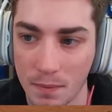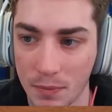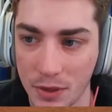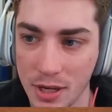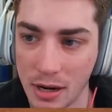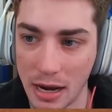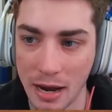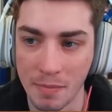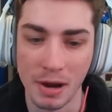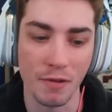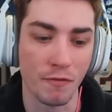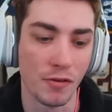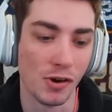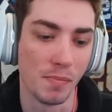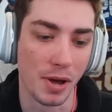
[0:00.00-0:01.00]
Yeah, I might
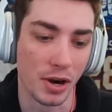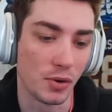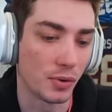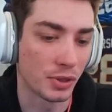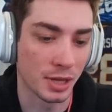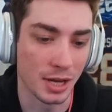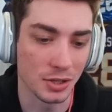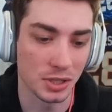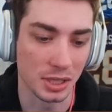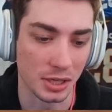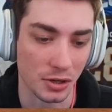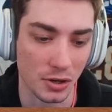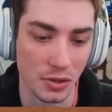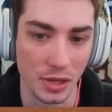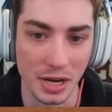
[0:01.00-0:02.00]
feel better with Keston
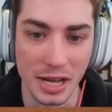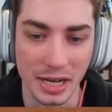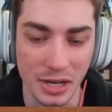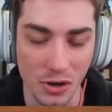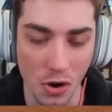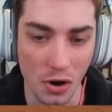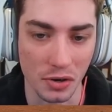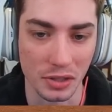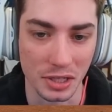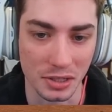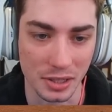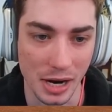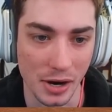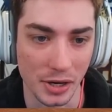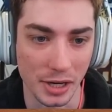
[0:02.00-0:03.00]
Hiura than any card in the
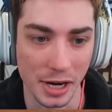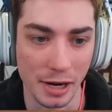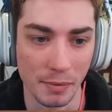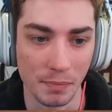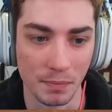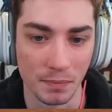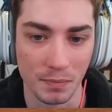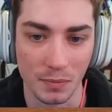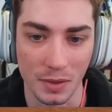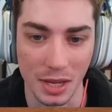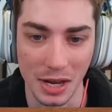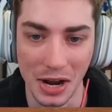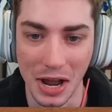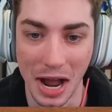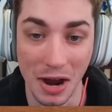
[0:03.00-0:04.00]
entire game.
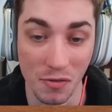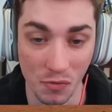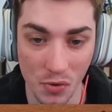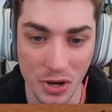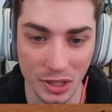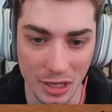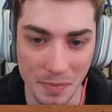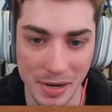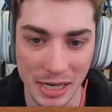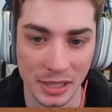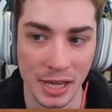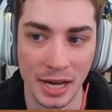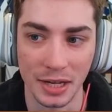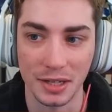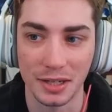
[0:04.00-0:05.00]
And I really mean
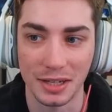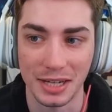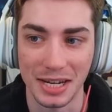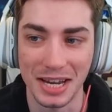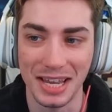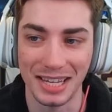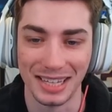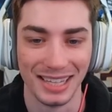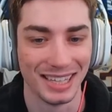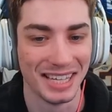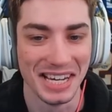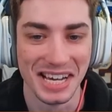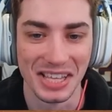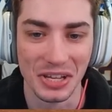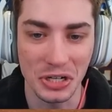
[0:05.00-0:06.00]
that.
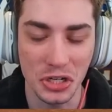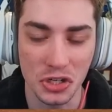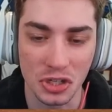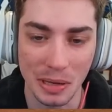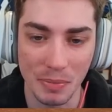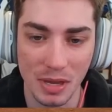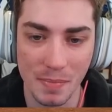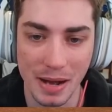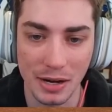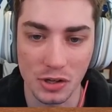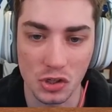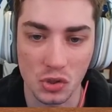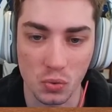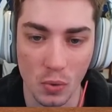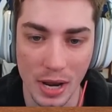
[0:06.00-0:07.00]
There's just something about
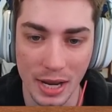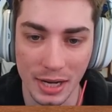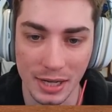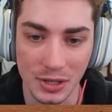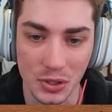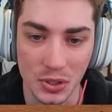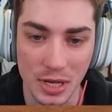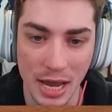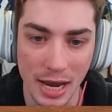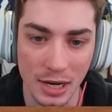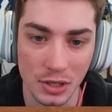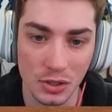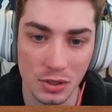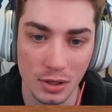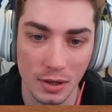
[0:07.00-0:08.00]
his swing and his
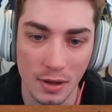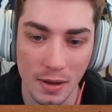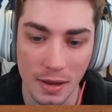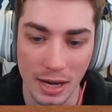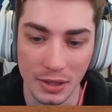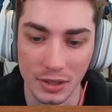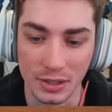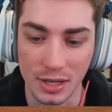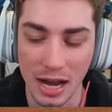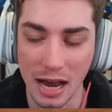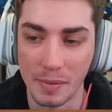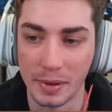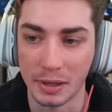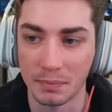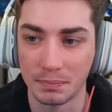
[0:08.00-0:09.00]
stance and the
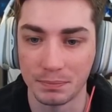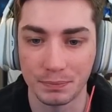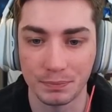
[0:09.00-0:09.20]
timing